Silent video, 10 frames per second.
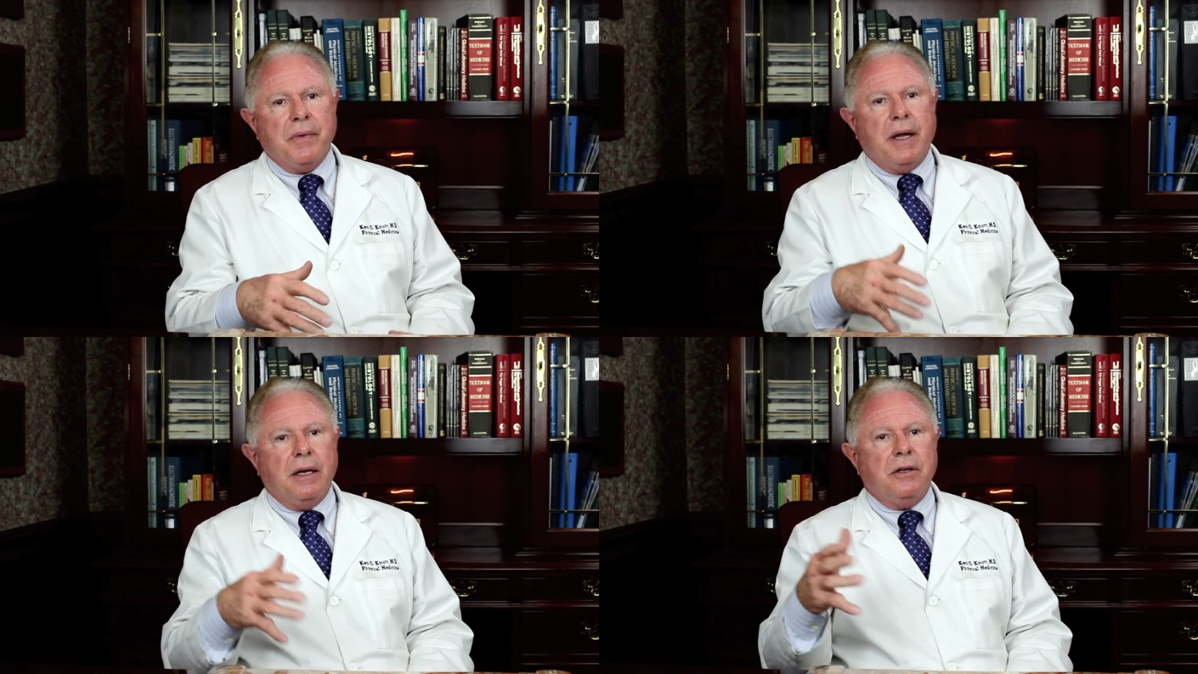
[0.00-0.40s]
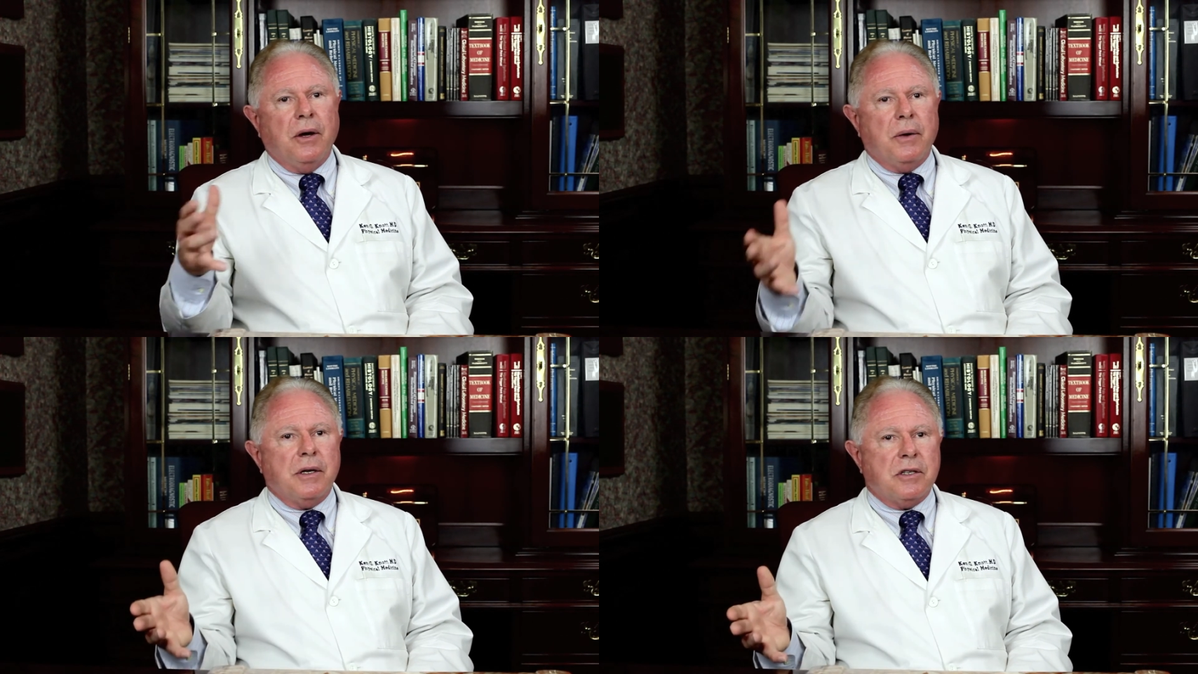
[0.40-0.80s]
and
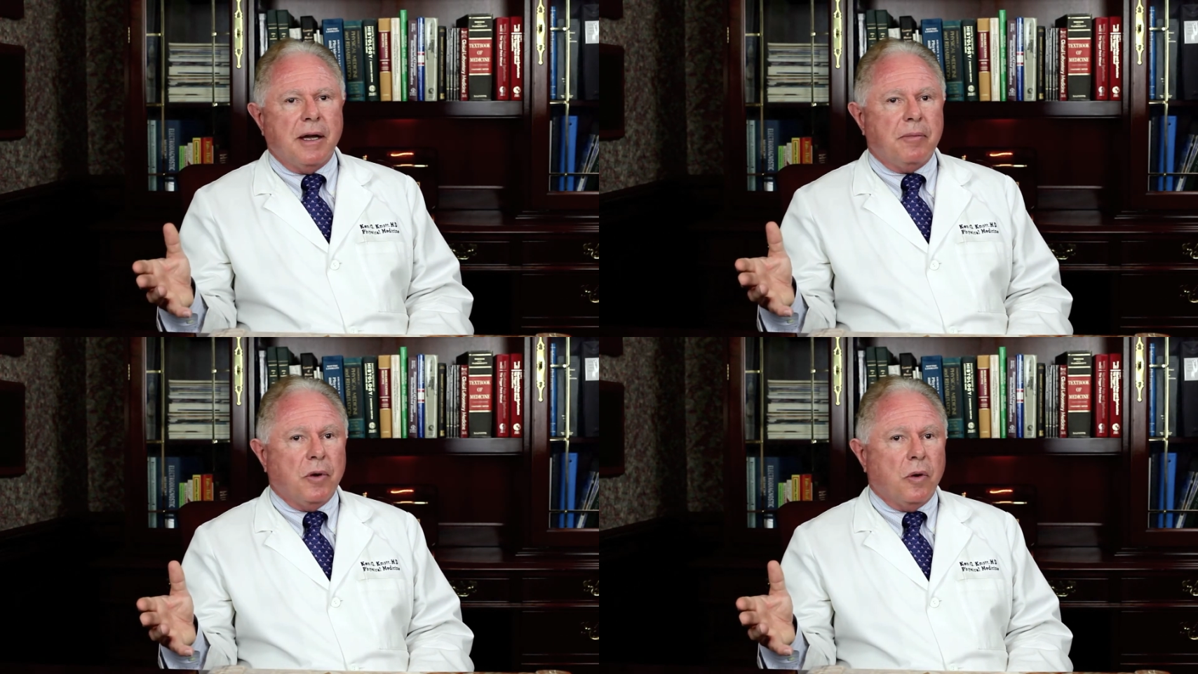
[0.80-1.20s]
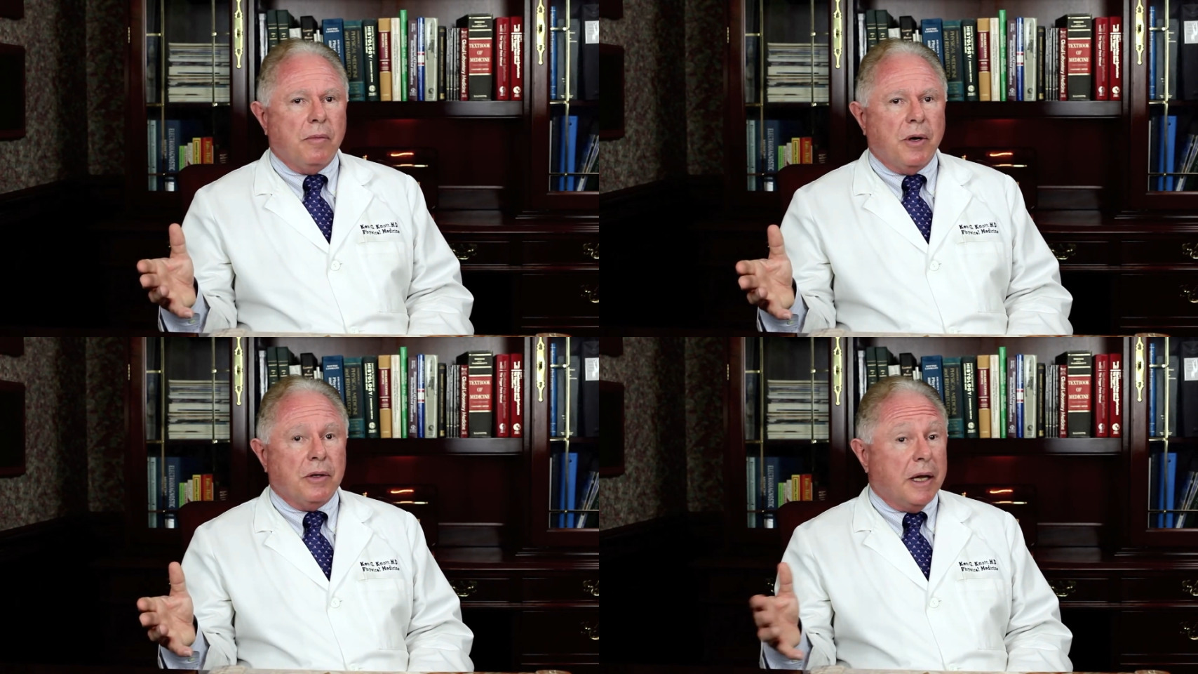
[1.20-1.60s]
don't accept the
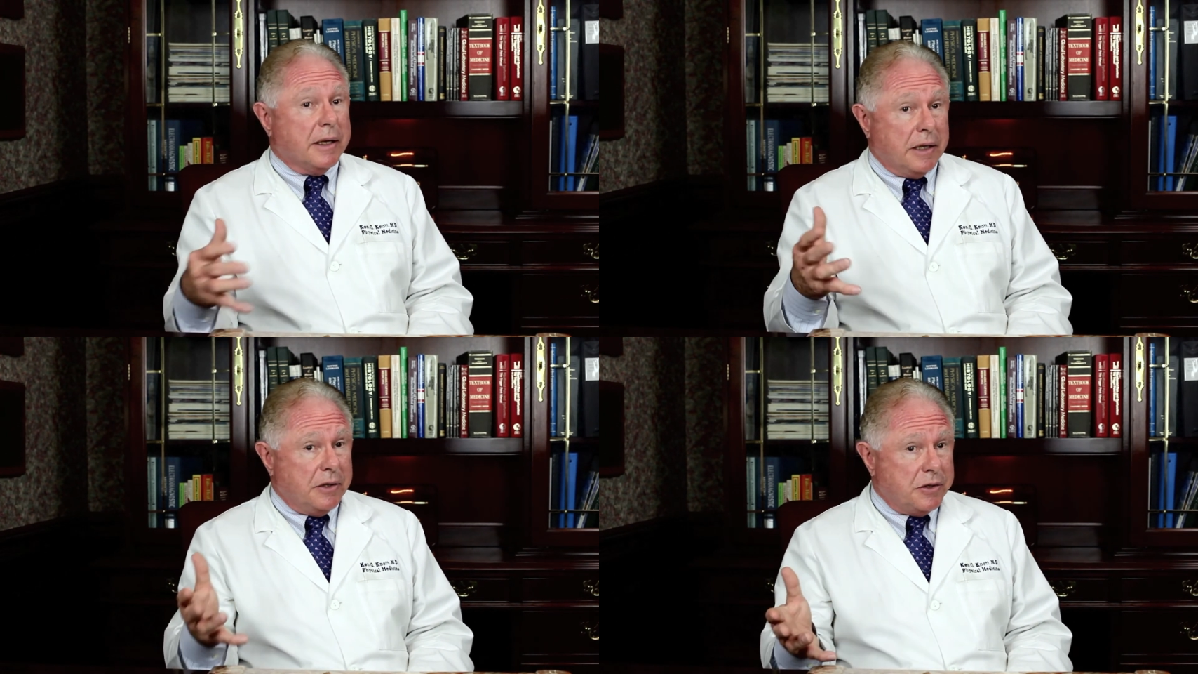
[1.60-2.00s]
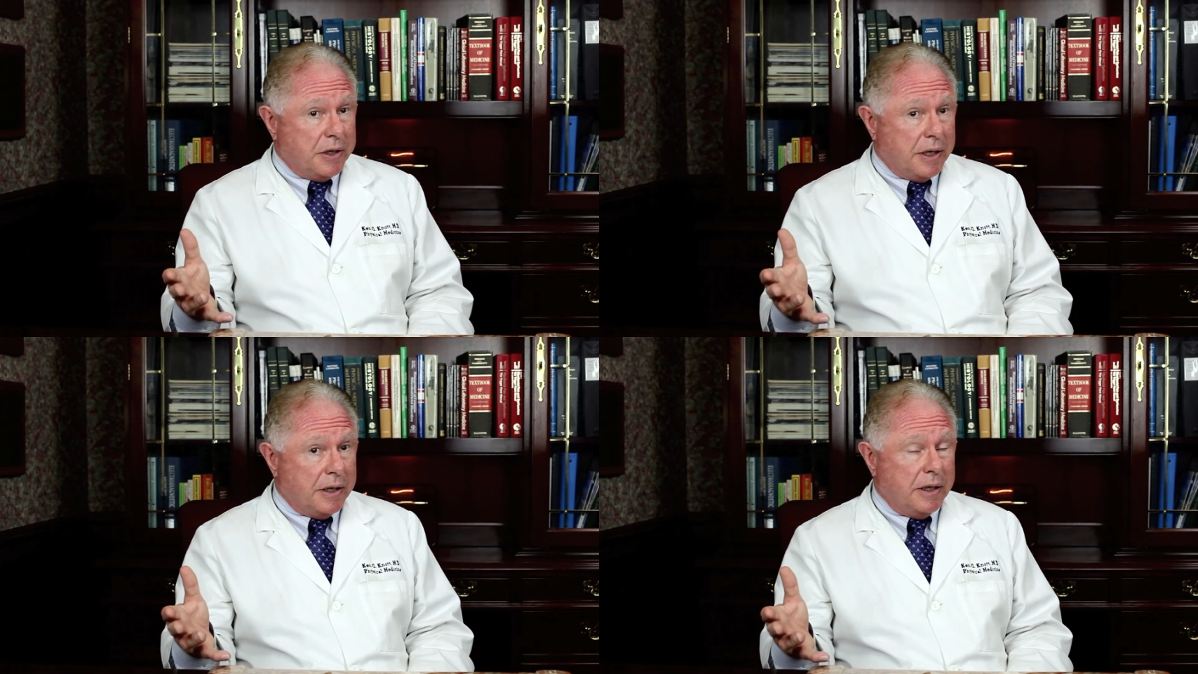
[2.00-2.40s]
hormone like they
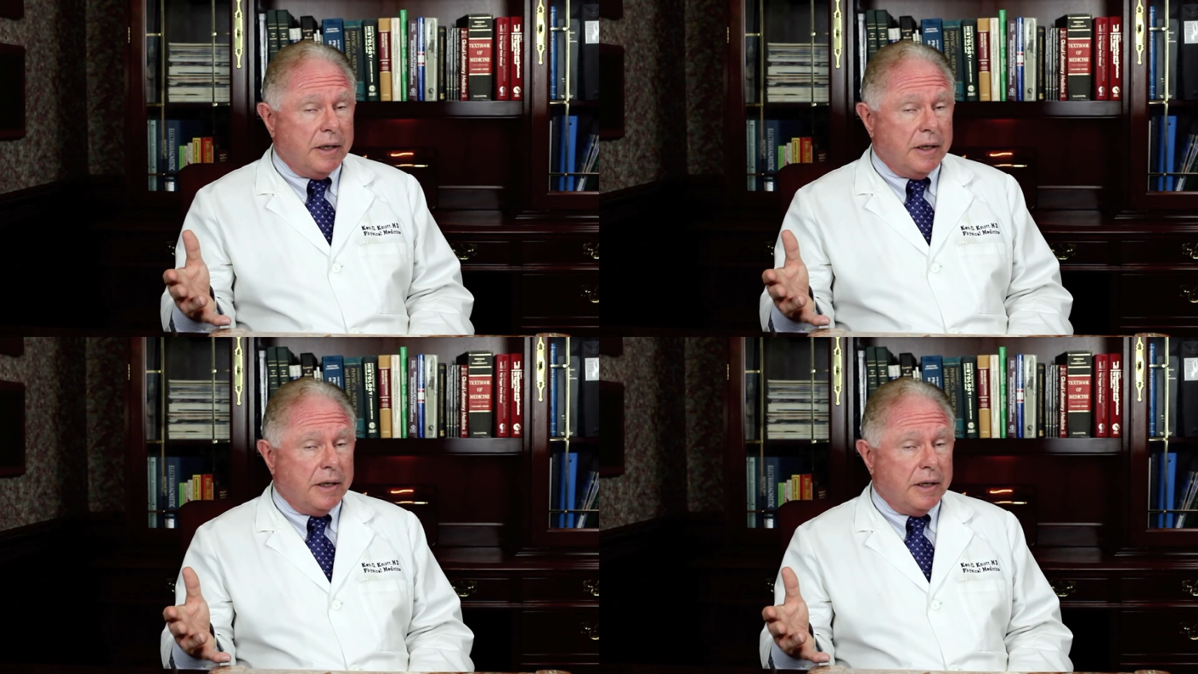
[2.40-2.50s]
should,